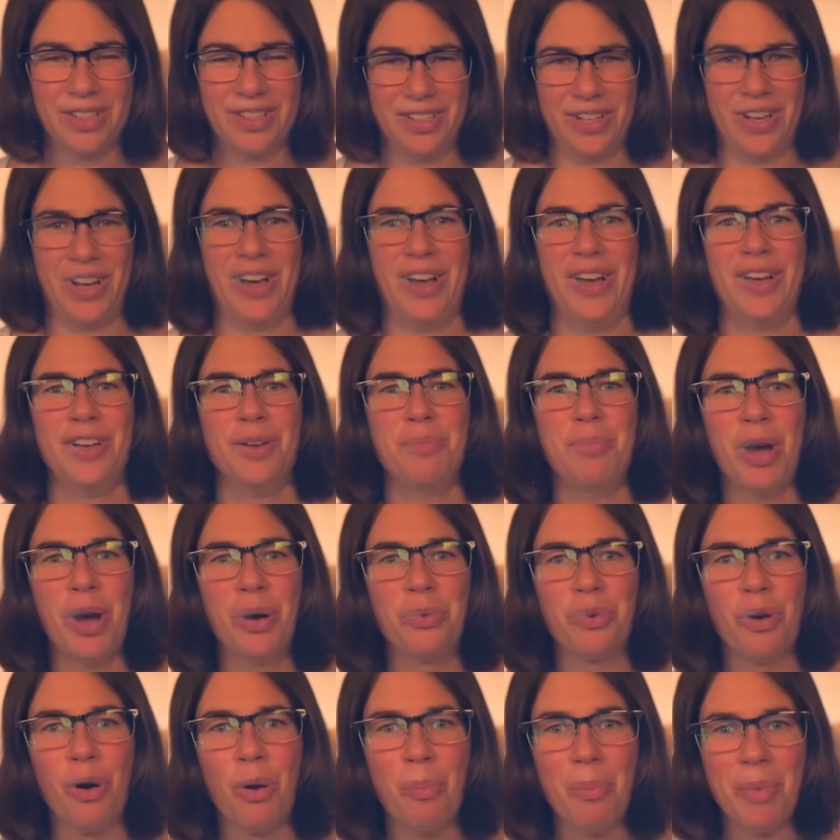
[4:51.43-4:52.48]
Talk
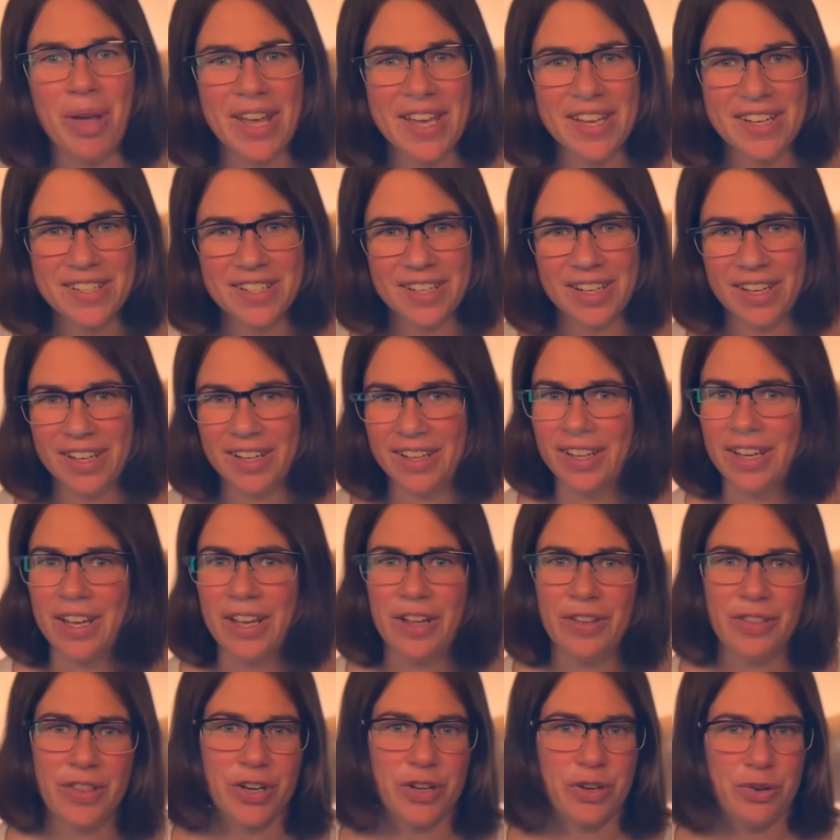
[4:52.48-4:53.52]
about romantic!
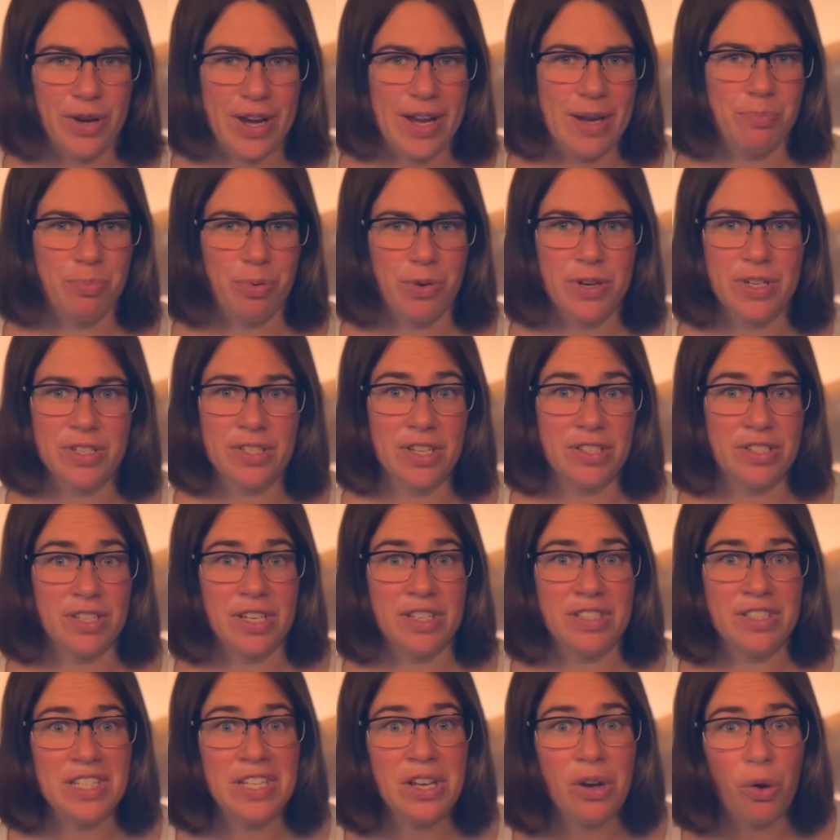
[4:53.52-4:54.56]
The Grand Princess
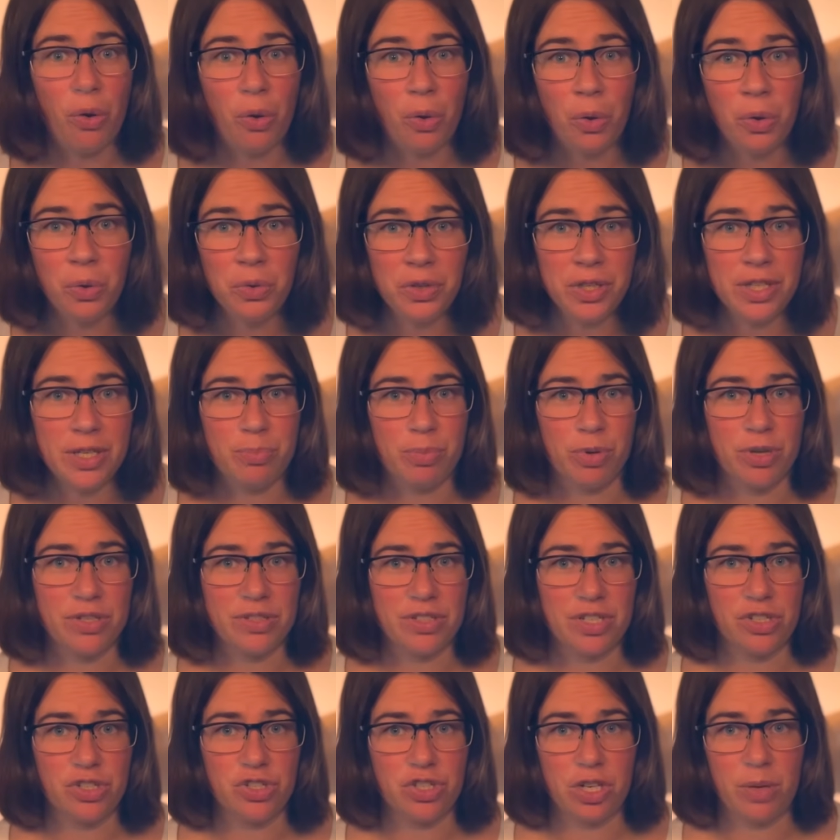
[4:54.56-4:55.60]
is the only
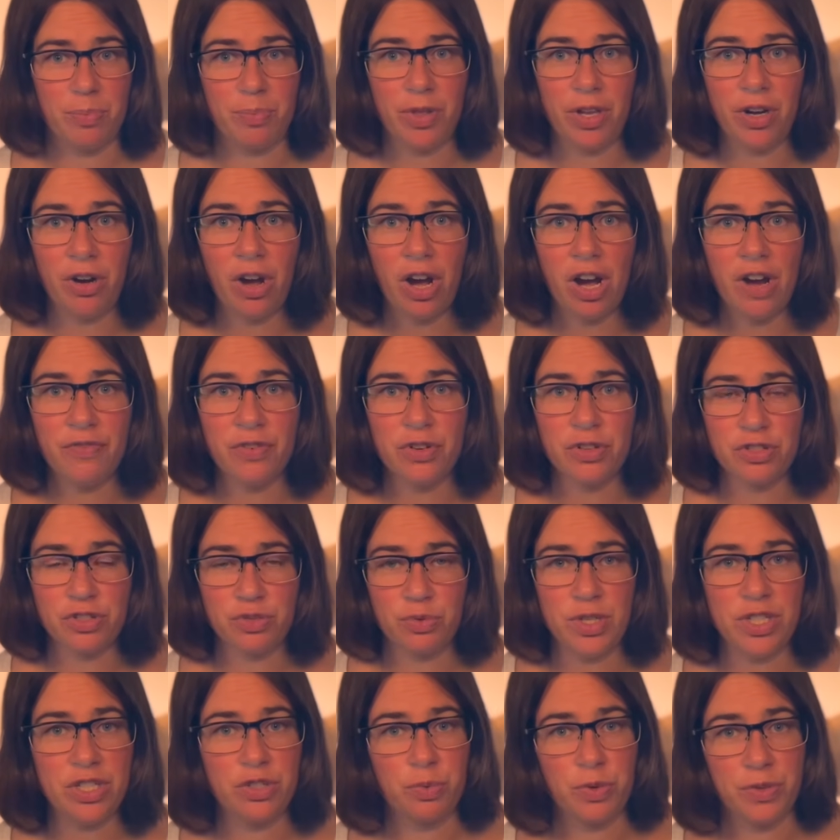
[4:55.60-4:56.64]
Princess ship that offers
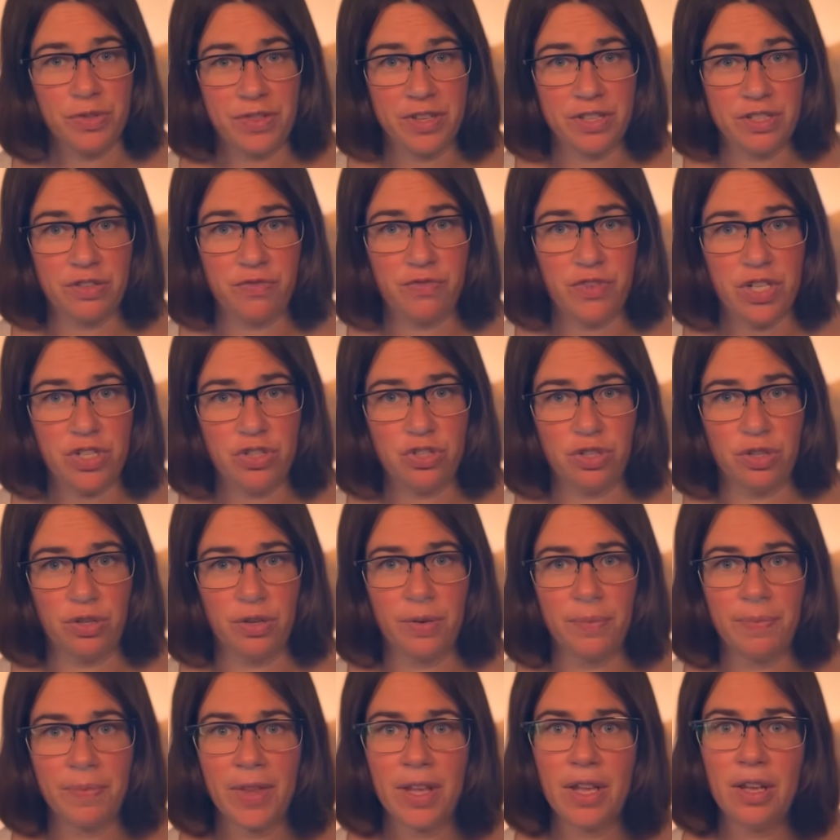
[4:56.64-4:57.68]
suites with this feature.
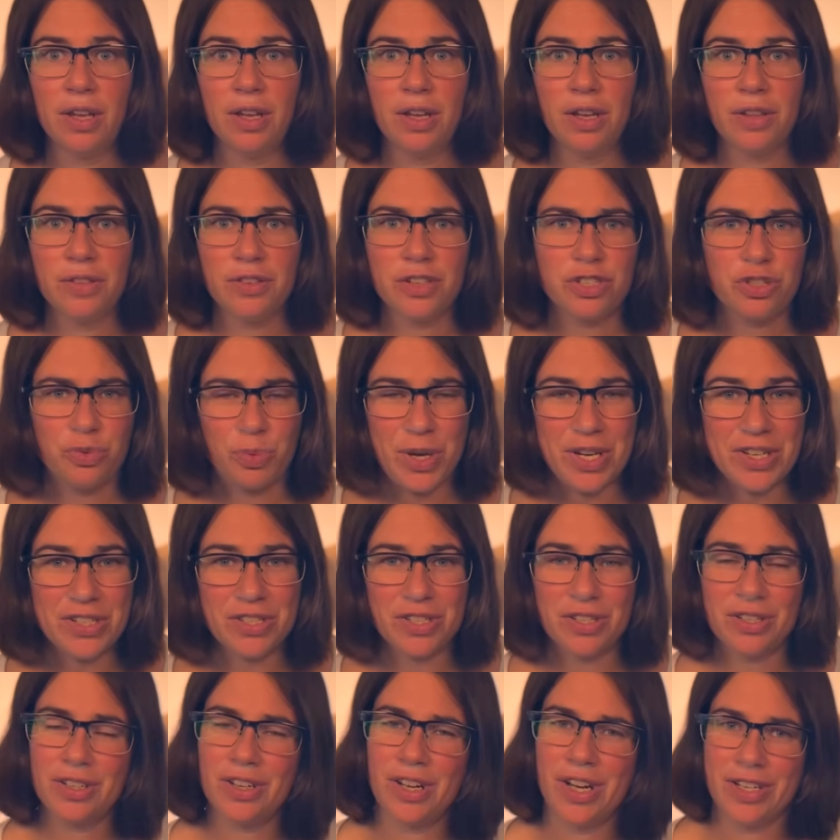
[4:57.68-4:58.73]
The
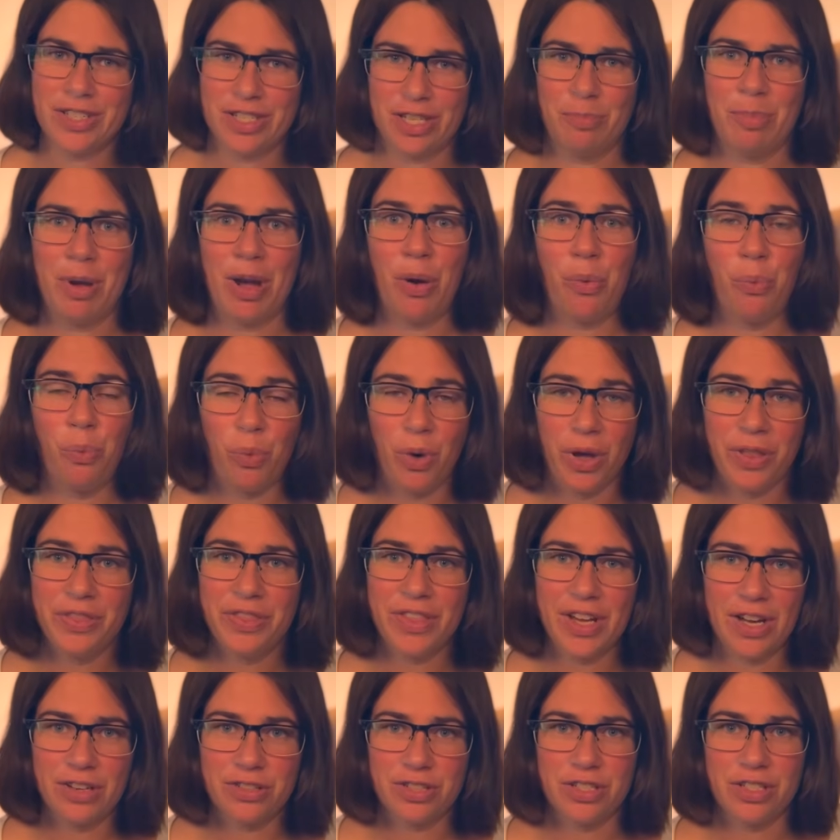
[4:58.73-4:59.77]
suites cost about
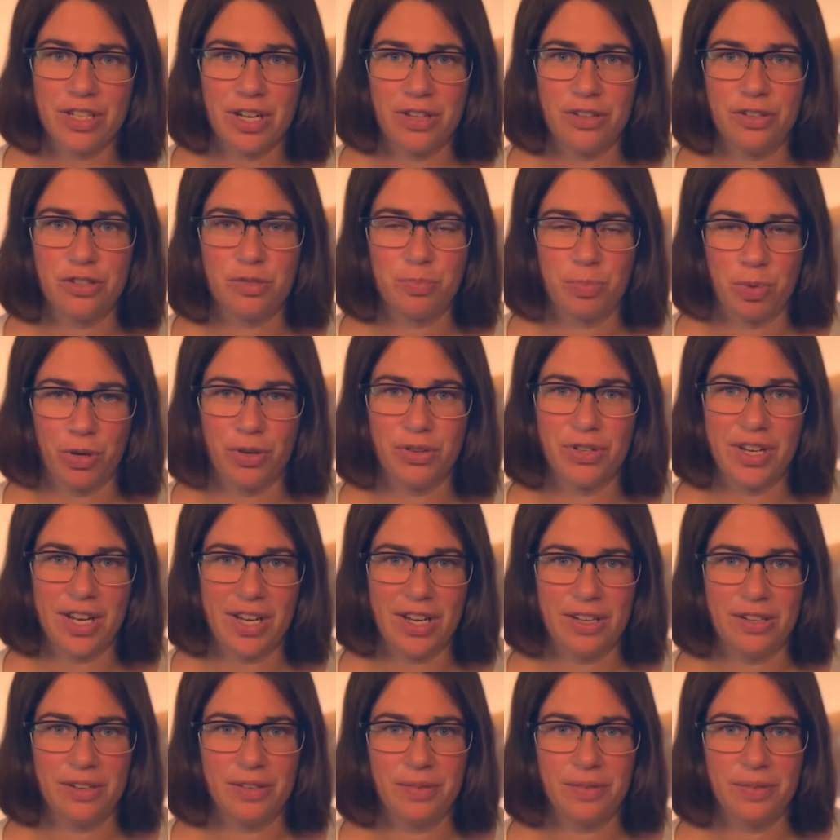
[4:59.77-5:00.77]
$1,000 per day.